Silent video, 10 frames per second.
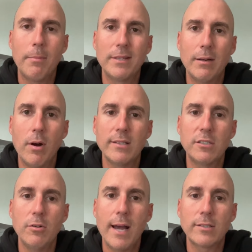but they want
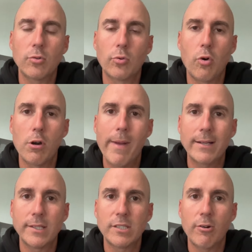two high school
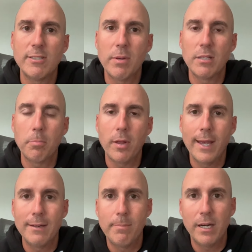quarterbacks. That's always been the plan.